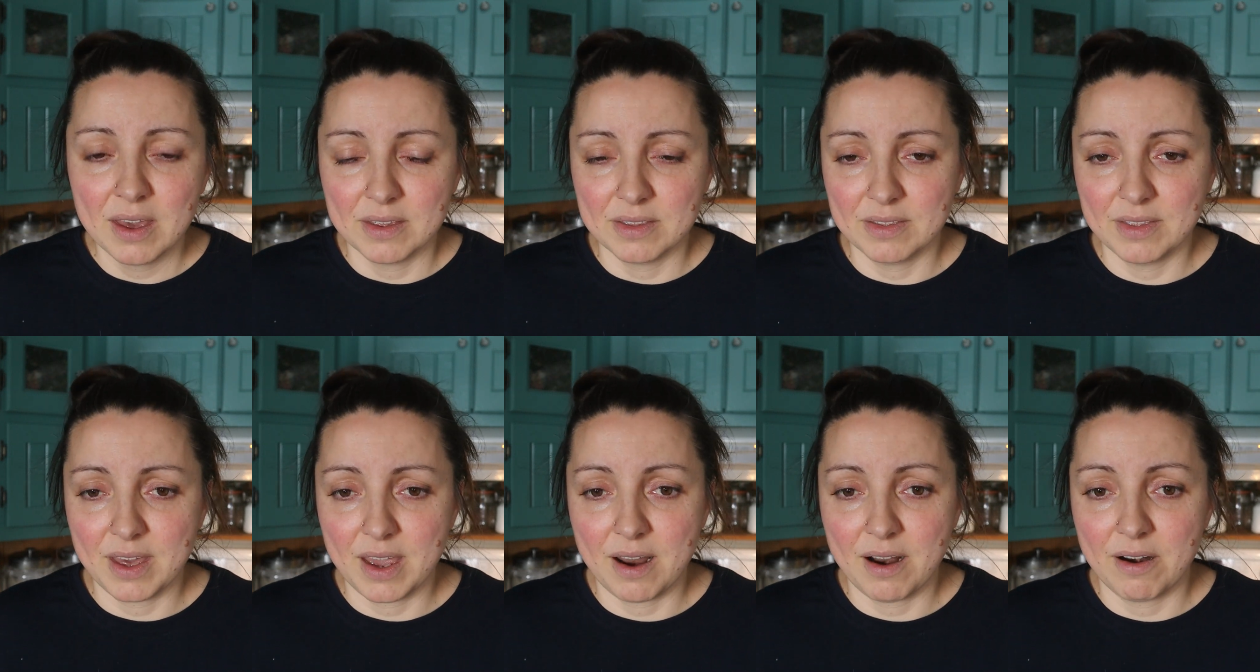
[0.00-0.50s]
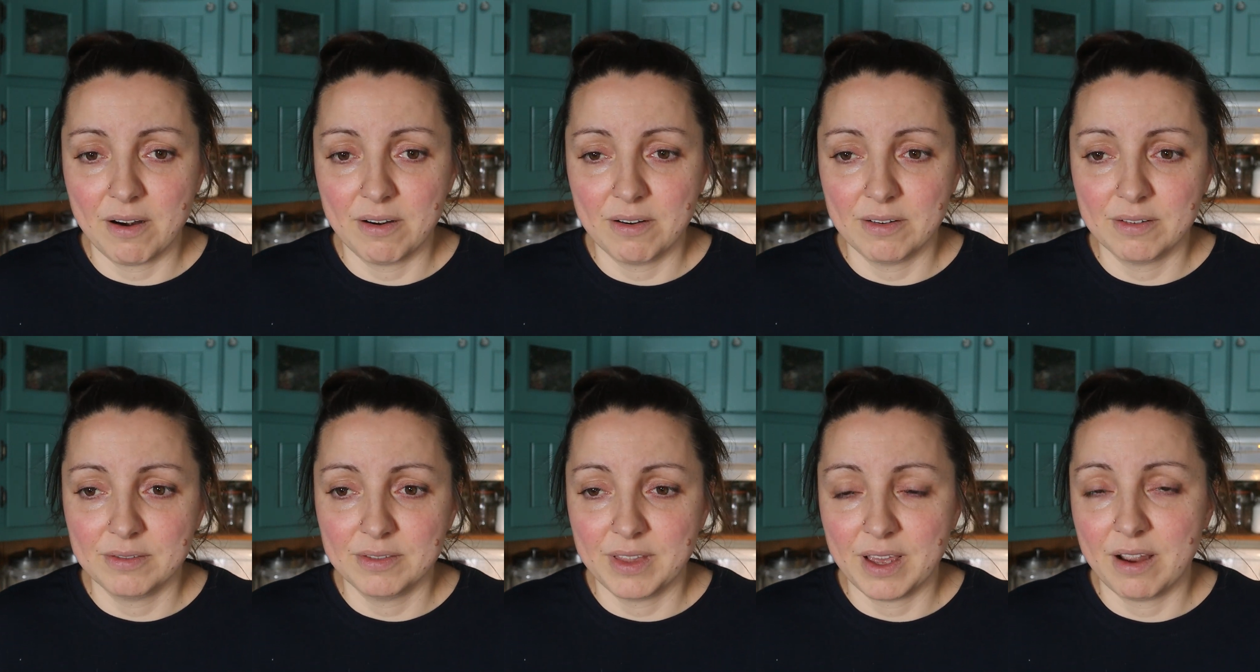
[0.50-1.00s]

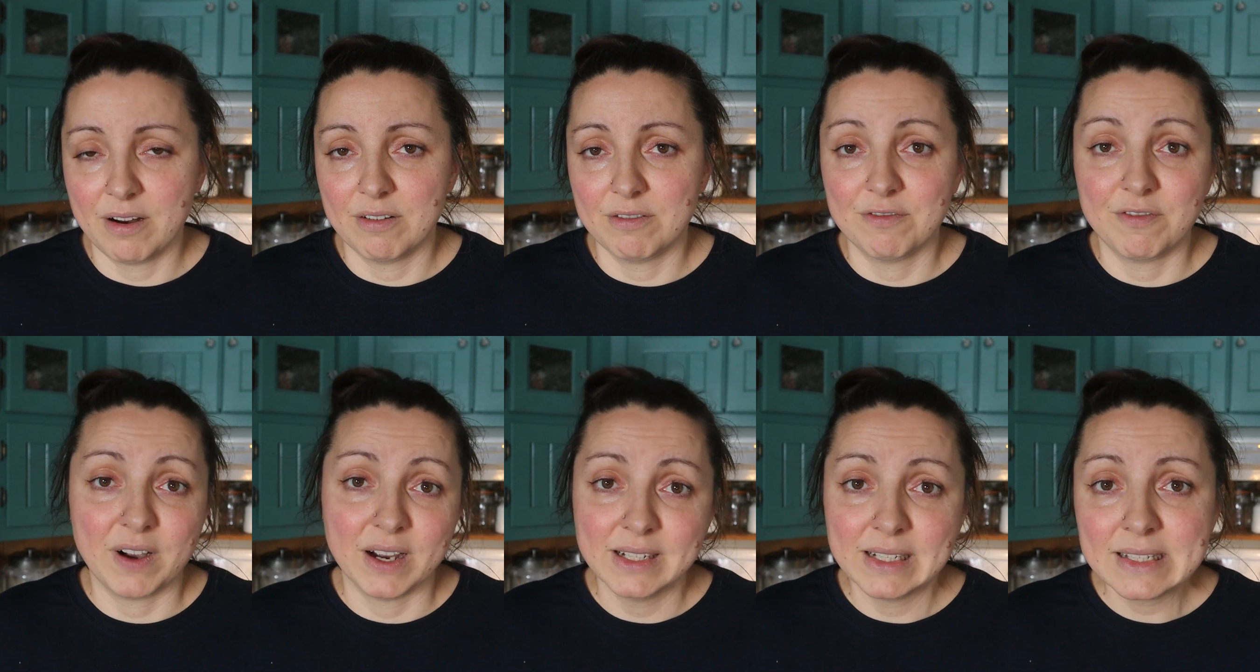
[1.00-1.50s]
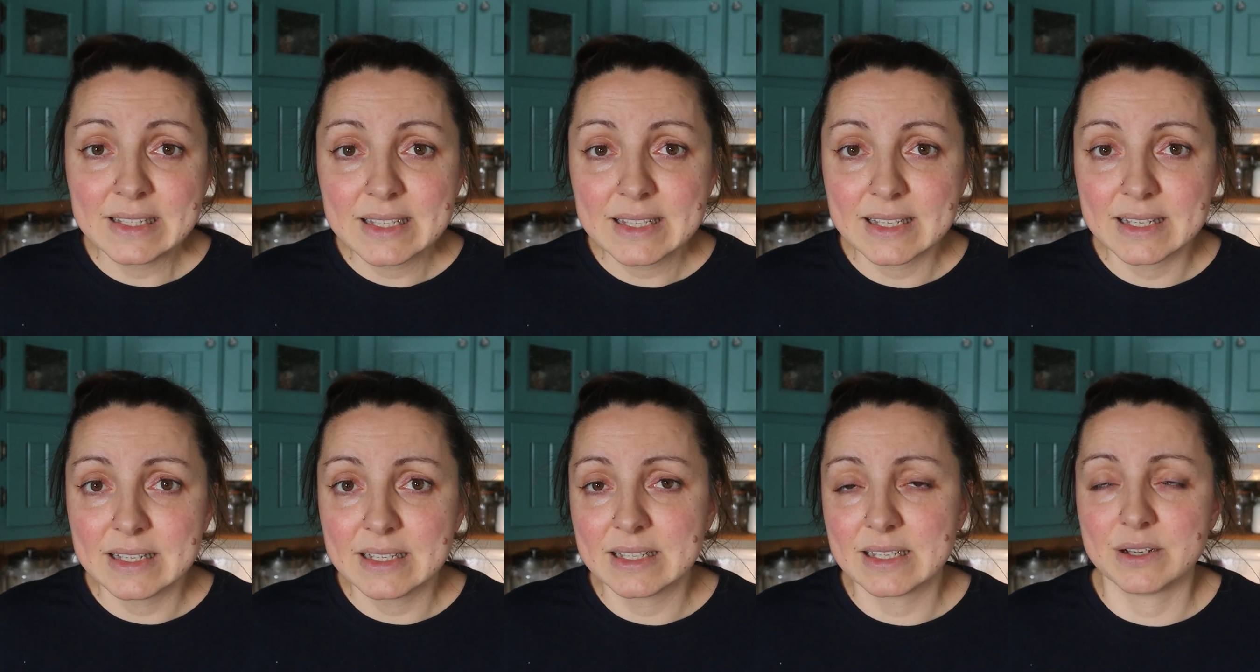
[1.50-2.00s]
their
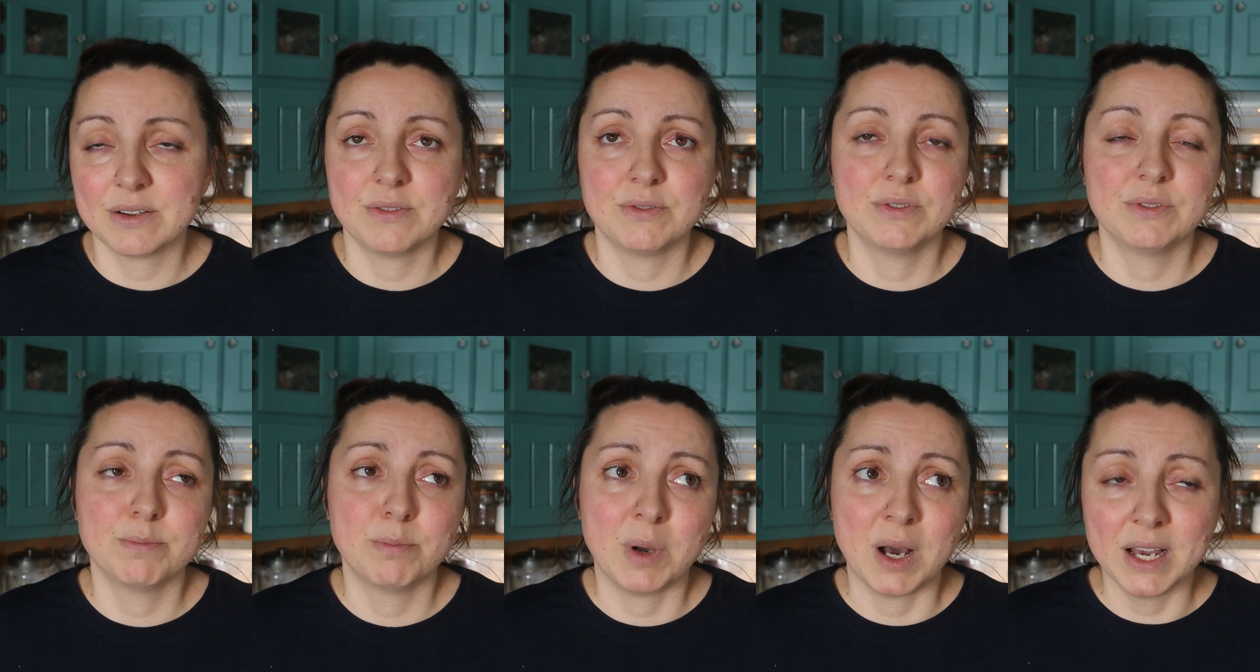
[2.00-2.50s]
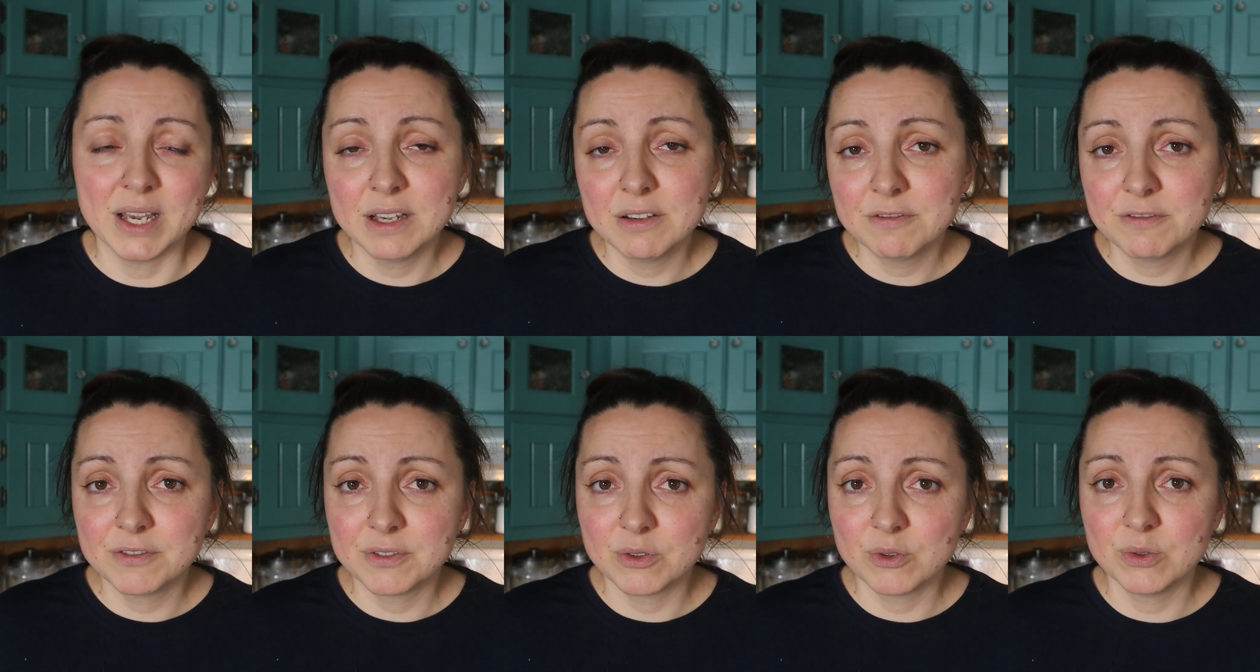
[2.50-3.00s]
finances and
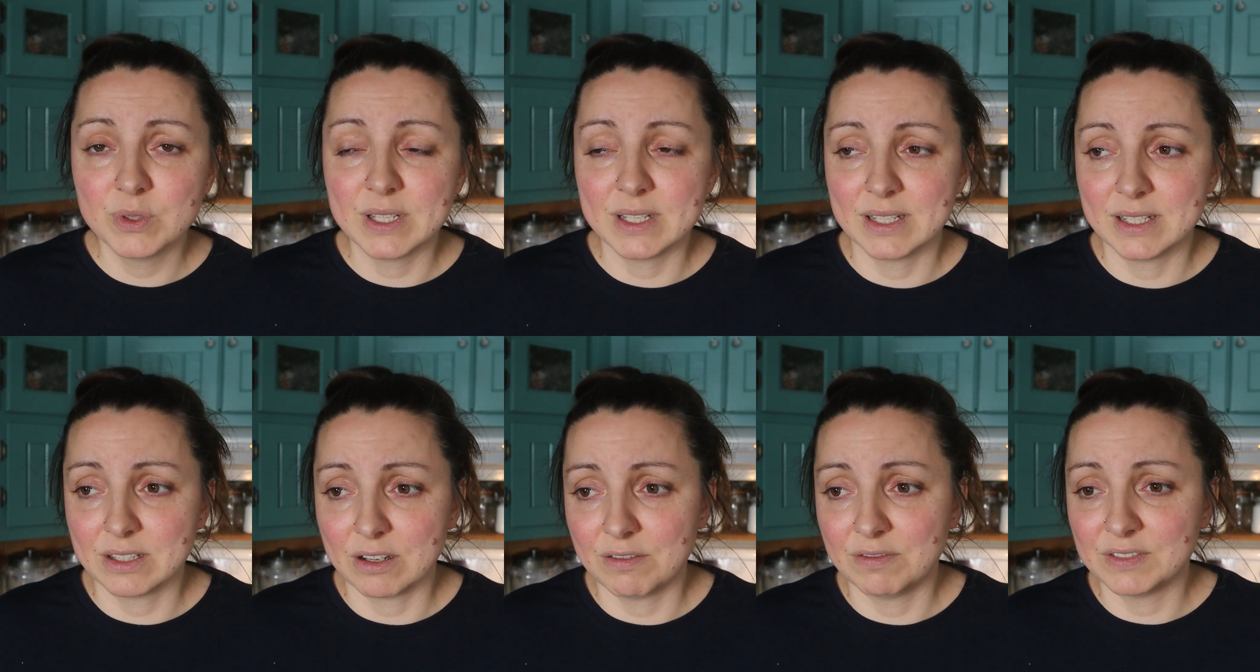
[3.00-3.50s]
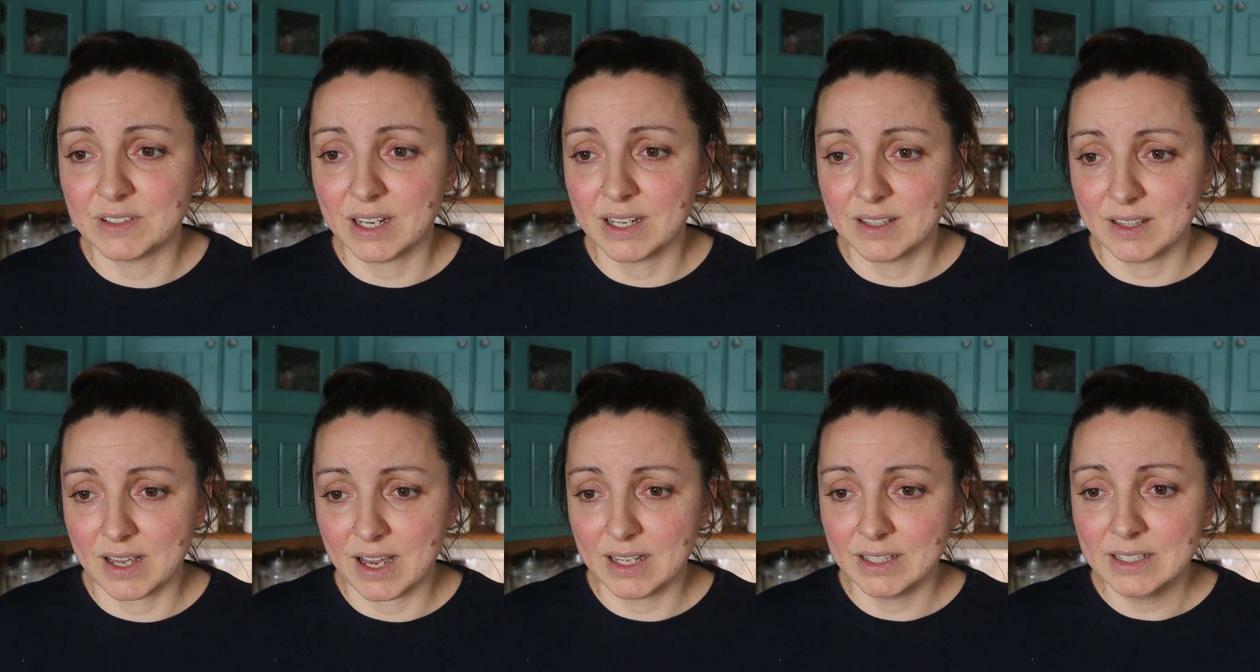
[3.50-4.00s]
buying food and stuff
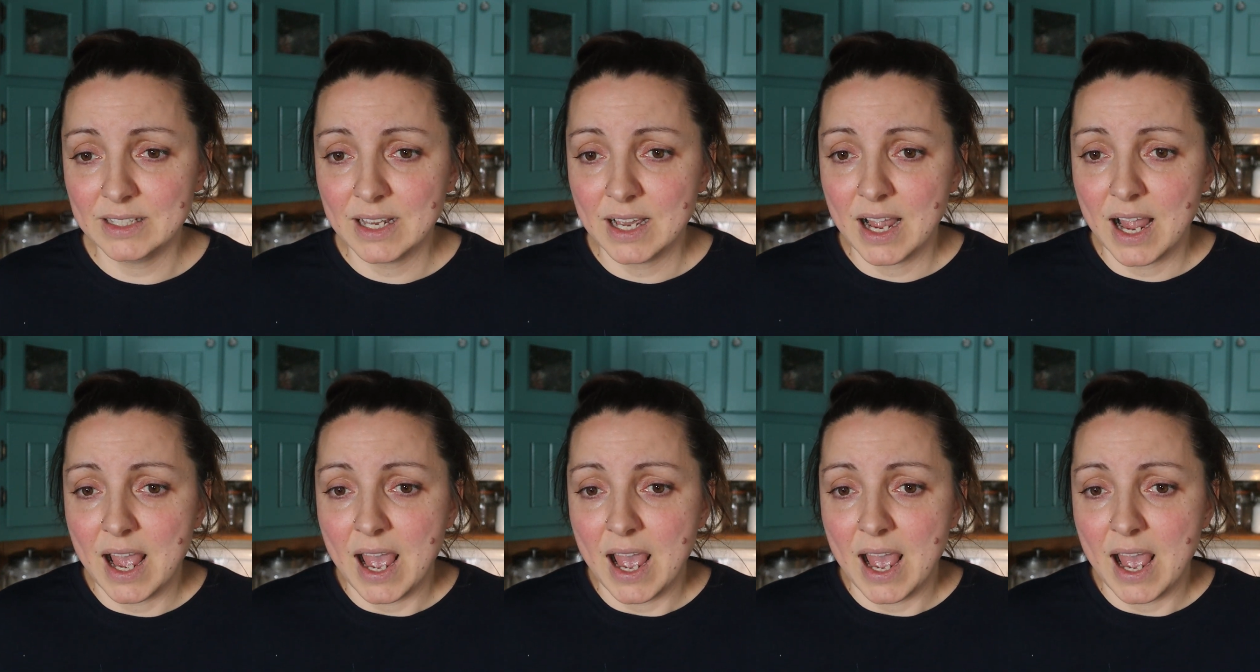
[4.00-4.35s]
like that.